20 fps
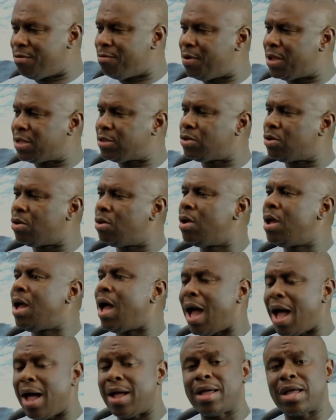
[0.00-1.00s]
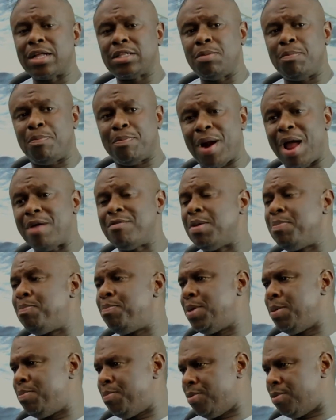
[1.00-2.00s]
investor and getting
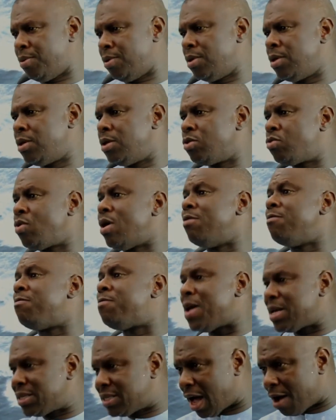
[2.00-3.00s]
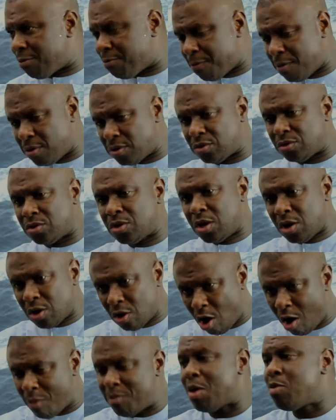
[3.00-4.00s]
private people to invest their funds.
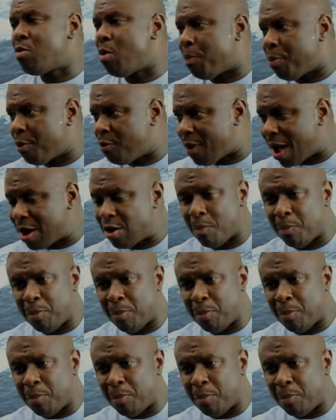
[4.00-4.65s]
Government will provide